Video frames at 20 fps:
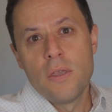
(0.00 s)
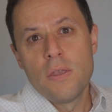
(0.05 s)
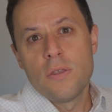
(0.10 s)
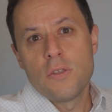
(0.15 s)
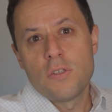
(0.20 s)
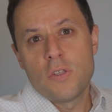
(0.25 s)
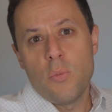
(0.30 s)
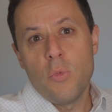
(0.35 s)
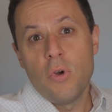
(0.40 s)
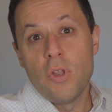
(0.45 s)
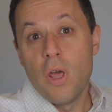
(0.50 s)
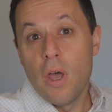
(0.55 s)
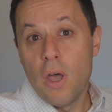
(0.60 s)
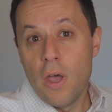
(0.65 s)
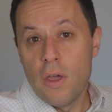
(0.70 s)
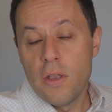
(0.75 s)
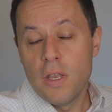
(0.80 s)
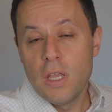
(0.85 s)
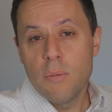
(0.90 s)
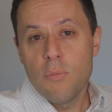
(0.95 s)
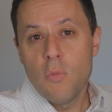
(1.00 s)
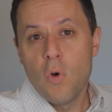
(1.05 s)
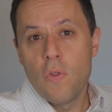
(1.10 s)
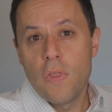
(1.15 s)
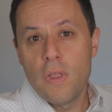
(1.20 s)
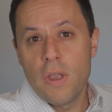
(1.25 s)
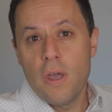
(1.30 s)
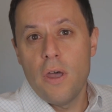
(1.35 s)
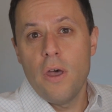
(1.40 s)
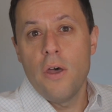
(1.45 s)
Someone earning more
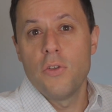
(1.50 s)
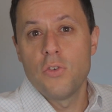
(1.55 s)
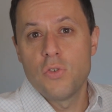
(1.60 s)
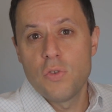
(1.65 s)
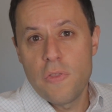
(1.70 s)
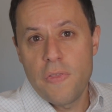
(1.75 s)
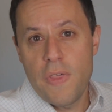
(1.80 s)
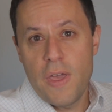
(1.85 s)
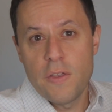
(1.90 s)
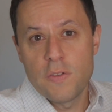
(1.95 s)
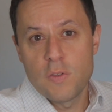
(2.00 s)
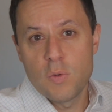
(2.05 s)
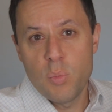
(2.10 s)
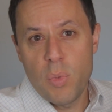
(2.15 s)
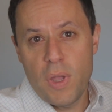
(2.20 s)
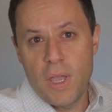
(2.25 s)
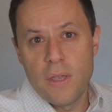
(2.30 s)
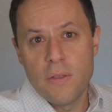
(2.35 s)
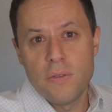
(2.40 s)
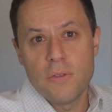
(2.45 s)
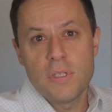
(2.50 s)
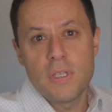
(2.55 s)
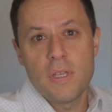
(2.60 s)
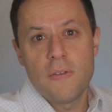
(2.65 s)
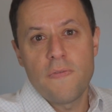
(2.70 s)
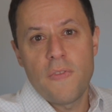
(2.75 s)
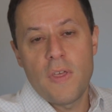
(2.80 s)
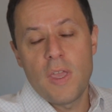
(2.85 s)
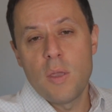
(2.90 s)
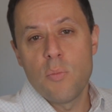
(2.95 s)
than £100,000,
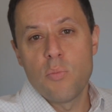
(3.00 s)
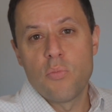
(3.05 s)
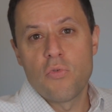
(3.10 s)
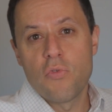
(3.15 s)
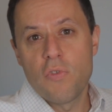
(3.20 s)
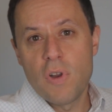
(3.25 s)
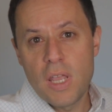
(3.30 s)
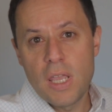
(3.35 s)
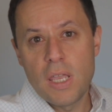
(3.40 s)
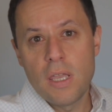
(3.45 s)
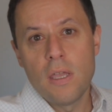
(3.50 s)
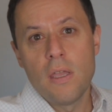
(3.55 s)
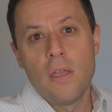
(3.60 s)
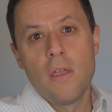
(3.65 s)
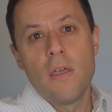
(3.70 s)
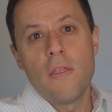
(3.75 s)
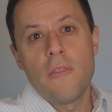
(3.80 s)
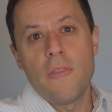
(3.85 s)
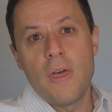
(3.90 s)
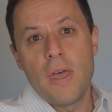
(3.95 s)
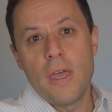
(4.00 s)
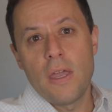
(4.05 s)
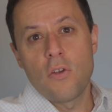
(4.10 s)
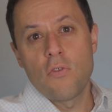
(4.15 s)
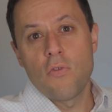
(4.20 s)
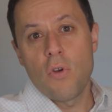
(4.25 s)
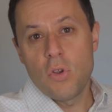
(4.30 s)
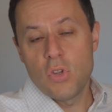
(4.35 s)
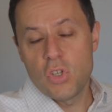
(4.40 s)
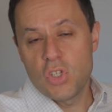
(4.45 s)
if they bring their
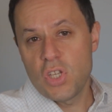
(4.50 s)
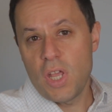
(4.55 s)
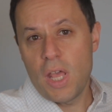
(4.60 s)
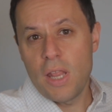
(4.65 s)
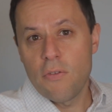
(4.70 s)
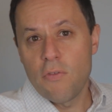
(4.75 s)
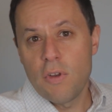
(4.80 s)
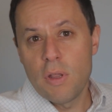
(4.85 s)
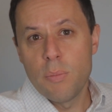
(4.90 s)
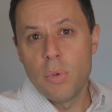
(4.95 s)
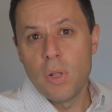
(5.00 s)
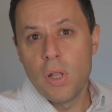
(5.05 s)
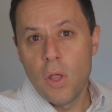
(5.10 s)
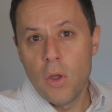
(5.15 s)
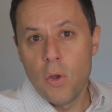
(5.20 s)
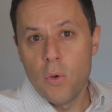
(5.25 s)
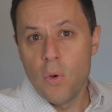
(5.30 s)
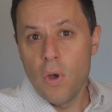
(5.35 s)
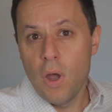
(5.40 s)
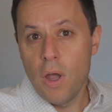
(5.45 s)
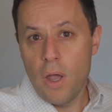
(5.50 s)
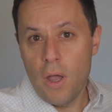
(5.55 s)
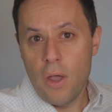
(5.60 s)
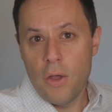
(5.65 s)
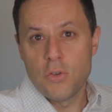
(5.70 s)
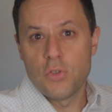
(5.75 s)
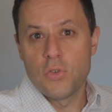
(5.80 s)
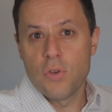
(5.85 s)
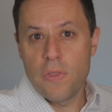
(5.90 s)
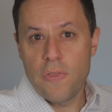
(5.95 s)
gross salary below
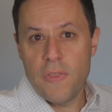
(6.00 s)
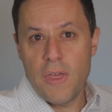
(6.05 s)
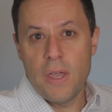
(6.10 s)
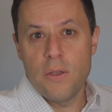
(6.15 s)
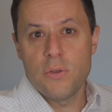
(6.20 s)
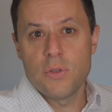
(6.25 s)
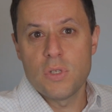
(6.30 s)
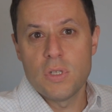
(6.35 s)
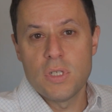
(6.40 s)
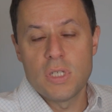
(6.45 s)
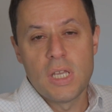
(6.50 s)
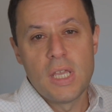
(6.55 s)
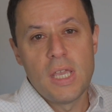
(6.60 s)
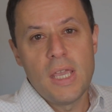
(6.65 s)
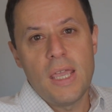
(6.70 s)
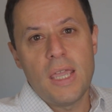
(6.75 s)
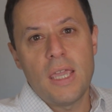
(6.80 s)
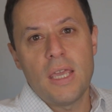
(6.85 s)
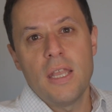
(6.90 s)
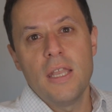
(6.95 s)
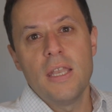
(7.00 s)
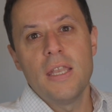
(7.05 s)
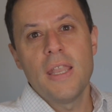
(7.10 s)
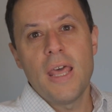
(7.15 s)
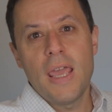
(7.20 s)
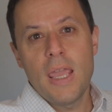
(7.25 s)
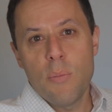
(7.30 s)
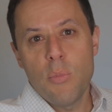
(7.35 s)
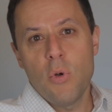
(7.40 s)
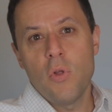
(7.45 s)
£100,000, it can
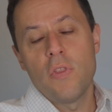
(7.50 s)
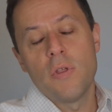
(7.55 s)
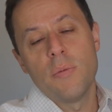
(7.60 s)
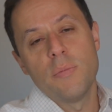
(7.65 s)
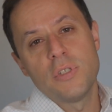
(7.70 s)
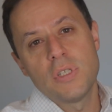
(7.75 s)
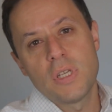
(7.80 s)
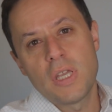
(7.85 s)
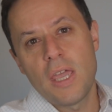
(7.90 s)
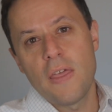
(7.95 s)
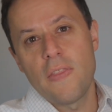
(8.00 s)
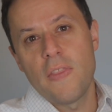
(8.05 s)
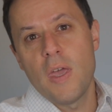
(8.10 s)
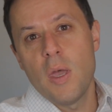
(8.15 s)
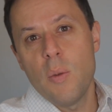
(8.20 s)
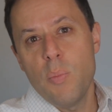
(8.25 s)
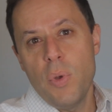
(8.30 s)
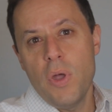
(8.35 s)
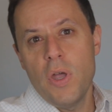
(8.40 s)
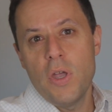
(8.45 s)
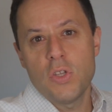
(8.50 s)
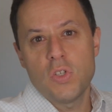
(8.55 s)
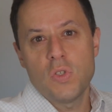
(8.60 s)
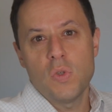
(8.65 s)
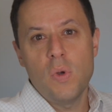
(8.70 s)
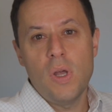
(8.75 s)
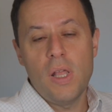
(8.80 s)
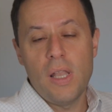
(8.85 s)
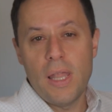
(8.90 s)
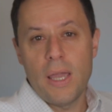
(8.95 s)
enable them to get their
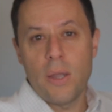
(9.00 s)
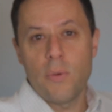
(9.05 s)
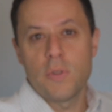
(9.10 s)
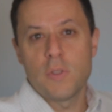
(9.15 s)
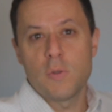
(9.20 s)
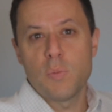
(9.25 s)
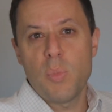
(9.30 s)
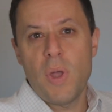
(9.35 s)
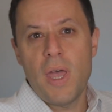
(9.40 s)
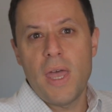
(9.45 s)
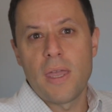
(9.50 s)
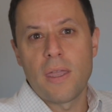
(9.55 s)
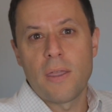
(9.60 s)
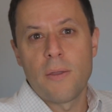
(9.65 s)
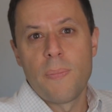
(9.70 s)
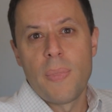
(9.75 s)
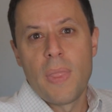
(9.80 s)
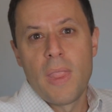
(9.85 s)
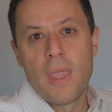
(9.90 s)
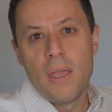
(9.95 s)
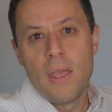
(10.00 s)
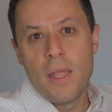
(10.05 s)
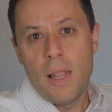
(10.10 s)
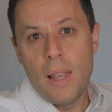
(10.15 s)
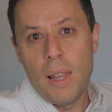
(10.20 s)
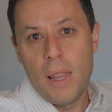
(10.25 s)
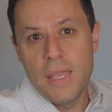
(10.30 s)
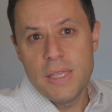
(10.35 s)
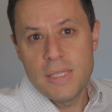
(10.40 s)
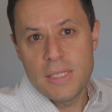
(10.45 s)
personal allowance back.
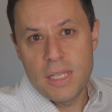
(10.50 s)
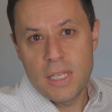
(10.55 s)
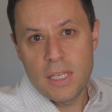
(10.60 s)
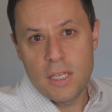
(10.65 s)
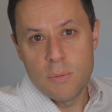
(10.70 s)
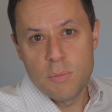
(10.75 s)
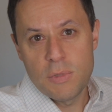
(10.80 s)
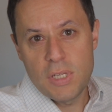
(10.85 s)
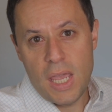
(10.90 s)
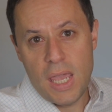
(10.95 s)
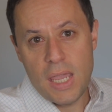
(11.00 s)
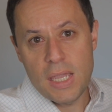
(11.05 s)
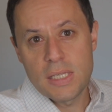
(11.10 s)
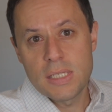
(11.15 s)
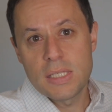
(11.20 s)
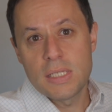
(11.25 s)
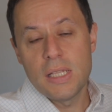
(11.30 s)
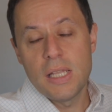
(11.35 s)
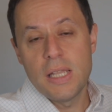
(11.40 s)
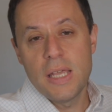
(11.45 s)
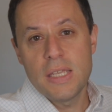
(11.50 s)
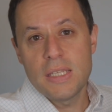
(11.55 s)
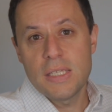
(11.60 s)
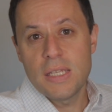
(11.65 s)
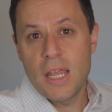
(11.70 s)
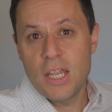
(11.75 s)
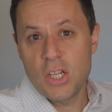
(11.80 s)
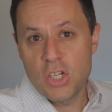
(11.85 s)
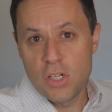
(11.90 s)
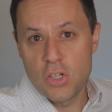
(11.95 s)
Less income tax, less
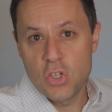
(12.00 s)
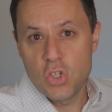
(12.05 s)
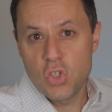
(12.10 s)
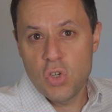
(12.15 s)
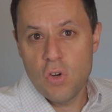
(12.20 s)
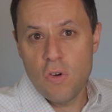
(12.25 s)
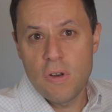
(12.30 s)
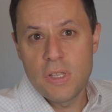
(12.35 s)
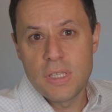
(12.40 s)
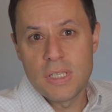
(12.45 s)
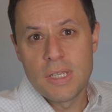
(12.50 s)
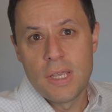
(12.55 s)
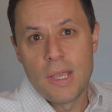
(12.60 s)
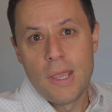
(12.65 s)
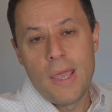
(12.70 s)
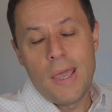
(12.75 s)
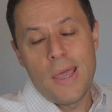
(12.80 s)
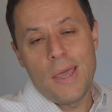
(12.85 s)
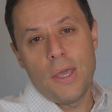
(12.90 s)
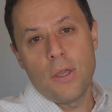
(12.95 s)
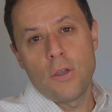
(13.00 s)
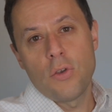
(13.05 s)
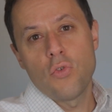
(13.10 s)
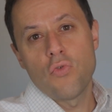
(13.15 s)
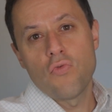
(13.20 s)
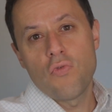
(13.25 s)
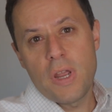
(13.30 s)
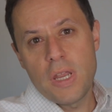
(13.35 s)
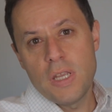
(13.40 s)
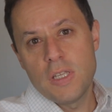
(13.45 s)
national insurance, and
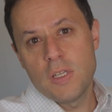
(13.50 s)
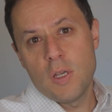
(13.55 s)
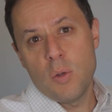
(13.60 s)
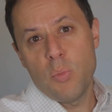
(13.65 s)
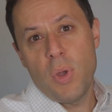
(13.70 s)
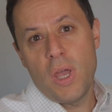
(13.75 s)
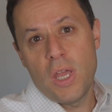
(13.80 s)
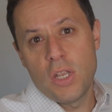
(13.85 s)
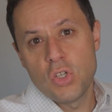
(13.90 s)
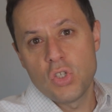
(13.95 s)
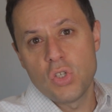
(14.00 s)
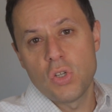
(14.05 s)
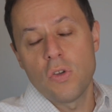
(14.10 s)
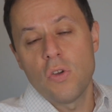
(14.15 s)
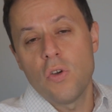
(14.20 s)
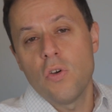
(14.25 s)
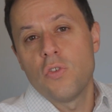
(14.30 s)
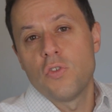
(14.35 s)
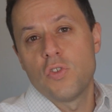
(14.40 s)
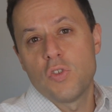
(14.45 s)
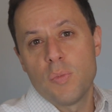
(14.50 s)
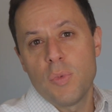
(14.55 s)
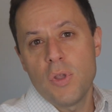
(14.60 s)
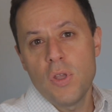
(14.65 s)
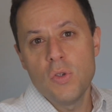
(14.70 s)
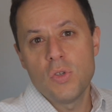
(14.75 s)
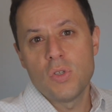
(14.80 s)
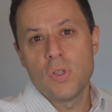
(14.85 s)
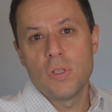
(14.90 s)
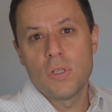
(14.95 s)
greater pension
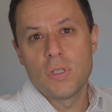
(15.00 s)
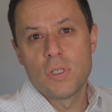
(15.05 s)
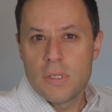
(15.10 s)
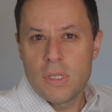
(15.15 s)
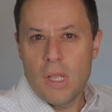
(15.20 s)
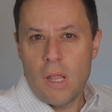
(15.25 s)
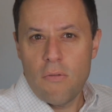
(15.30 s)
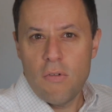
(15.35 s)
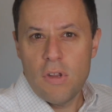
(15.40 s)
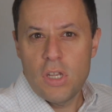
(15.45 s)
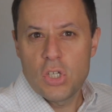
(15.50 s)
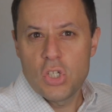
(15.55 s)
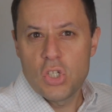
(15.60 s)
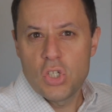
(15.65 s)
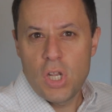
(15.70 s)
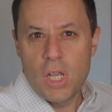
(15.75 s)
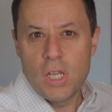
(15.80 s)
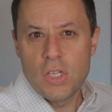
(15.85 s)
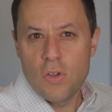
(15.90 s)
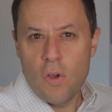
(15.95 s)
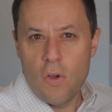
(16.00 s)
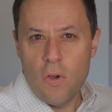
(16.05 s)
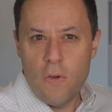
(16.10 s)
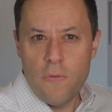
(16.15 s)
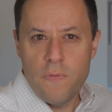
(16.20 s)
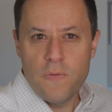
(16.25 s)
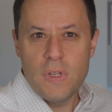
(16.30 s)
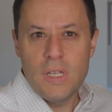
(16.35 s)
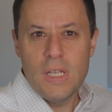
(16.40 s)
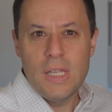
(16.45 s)
contributions. Salary exchange
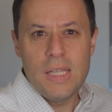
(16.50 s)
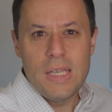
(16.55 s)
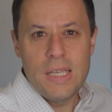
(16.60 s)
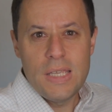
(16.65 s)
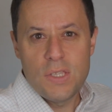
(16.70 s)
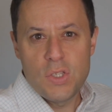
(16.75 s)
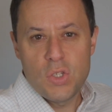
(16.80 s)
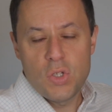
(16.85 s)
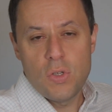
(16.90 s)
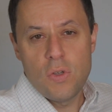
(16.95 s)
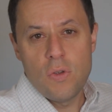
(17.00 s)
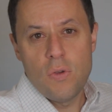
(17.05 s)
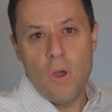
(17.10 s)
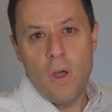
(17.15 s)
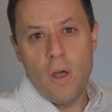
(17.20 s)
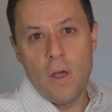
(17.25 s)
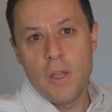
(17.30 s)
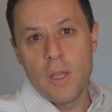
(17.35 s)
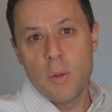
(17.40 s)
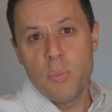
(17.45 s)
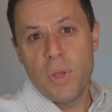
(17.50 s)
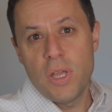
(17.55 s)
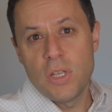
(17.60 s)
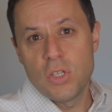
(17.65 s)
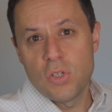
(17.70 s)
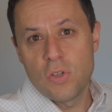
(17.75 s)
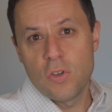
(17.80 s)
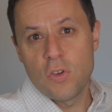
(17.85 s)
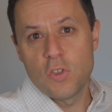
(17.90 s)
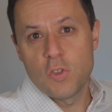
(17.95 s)
often leads to higher
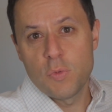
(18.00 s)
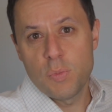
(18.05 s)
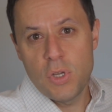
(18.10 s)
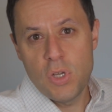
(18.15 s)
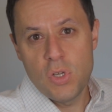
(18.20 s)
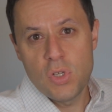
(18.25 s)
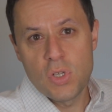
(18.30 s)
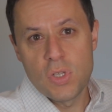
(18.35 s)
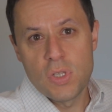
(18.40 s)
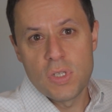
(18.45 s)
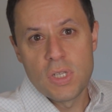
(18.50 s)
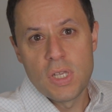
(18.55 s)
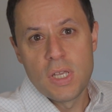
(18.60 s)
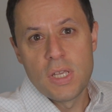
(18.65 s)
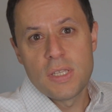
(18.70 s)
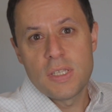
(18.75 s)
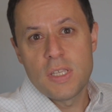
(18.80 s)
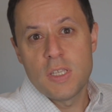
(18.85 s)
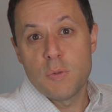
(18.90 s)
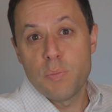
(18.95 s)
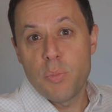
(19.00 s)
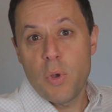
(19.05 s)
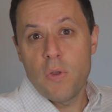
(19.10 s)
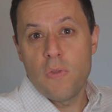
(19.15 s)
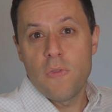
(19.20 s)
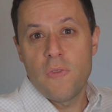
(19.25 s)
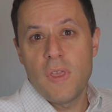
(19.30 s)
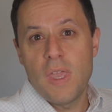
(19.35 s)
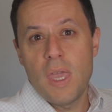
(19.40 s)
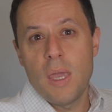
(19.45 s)
pension contributions since
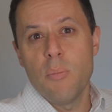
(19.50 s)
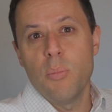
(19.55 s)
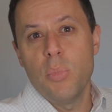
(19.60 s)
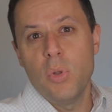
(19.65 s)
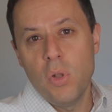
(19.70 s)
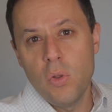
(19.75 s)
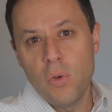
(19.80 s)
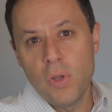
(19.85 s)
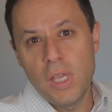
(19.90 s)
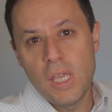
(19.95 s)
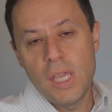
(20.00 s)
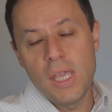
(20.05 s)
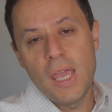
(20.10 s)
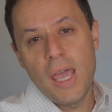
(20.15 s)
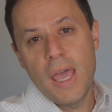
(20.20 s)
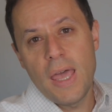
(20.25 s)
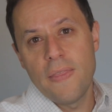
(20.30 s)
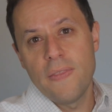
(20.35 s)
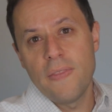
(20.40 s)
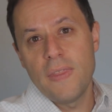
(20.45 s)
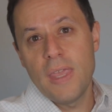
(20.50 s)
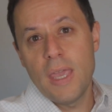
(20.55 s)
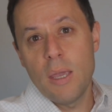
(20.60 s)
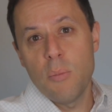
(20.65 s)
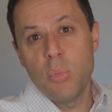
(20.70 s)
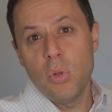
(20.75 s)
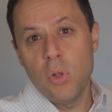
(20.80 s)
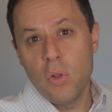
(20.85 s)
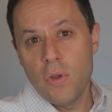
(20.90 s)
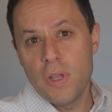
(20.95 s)
both the employee and the
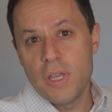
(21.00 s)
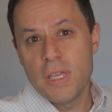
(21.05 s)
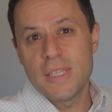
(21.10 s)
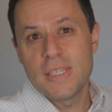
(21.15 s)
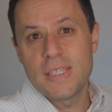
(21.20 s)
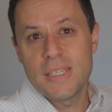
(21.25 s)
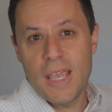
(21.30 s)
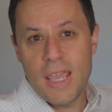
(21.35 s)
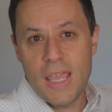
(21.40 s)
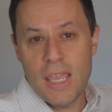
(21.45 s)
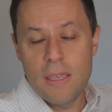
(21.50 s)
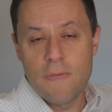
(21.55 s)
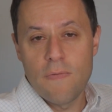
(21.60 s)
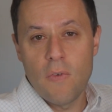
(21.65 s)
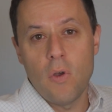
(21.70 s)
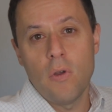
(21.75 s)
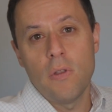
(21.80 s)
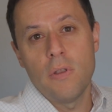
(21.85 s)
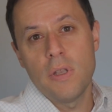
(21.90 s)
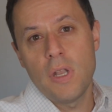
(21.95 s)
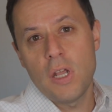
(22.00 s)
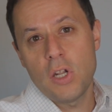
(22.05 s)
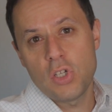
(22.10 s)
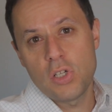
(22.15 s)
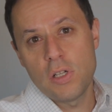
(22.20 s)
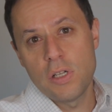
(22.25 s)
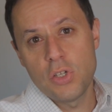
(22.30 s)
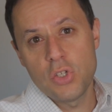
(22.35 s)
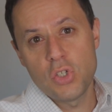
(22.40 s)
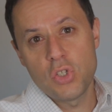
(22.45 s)
employer save on
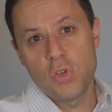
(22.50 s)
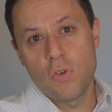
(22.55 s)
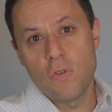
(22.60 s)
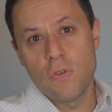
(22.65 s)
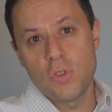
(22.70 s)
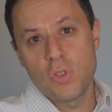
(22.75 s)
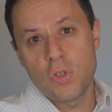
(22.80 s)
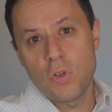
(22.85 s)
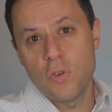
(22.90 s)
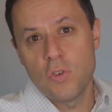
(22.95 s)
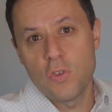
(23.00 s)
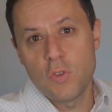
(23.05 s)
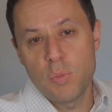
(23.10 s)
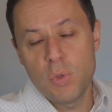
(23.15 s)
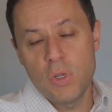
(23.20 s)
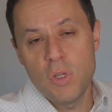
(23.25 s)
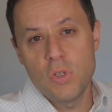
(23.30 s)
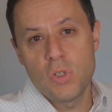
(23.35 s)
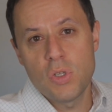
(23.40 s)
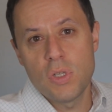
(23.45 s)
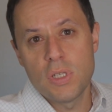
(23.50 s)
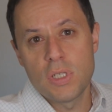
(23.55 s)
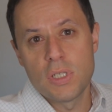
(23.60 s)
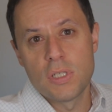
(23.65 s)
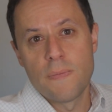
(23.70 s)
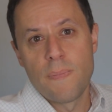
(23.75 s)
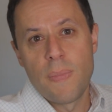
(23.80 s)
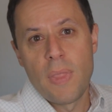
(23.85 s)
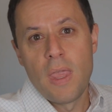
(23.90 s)
national insurance contributions.